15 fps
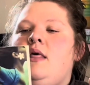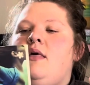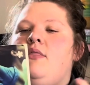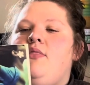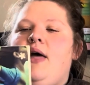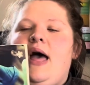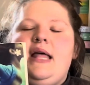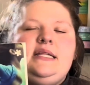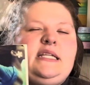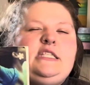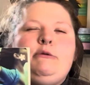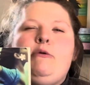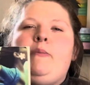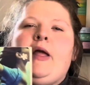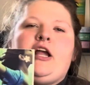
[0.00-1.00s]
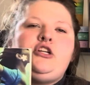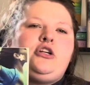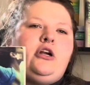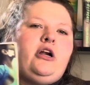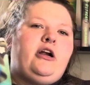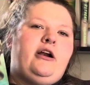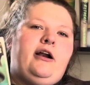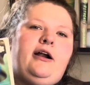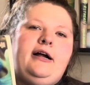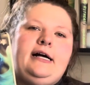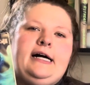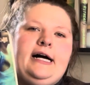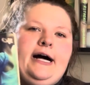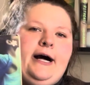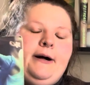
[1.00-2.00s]
that, sent them a picture,
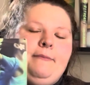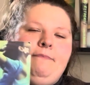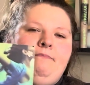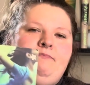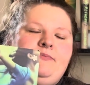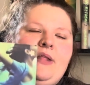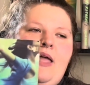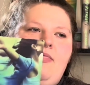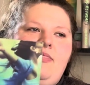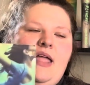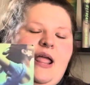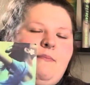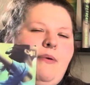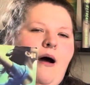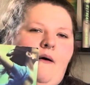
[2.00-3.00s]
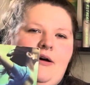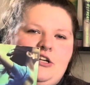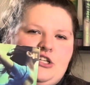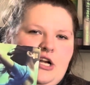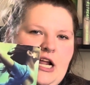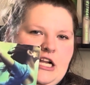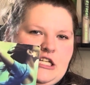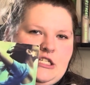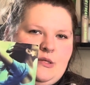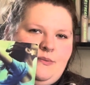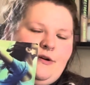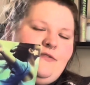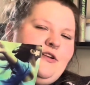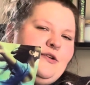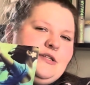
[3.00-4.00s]
and they apologized
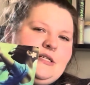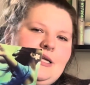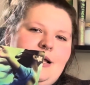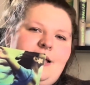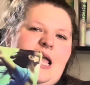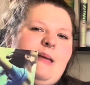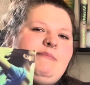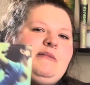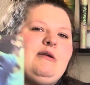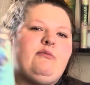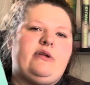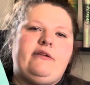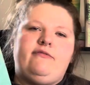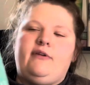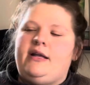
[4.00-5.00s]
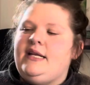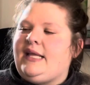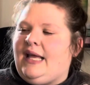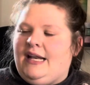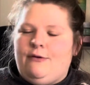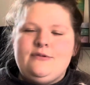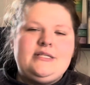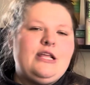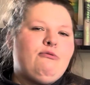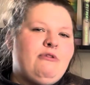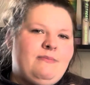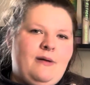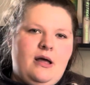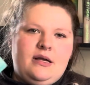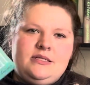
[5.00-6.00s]
profusely and gave me a refund. Again, it was like
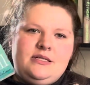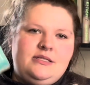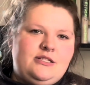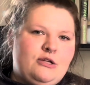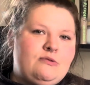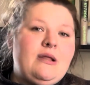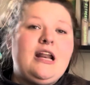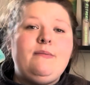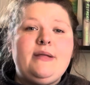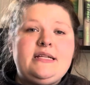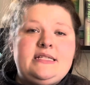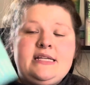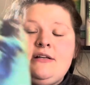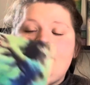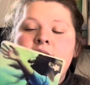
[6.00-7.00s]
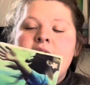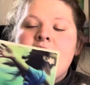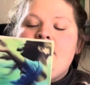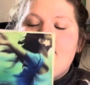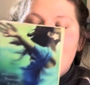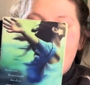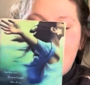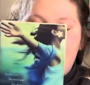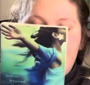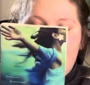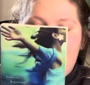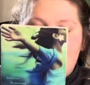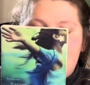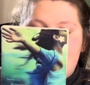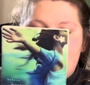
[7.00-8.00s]
$3, so not a big deal, but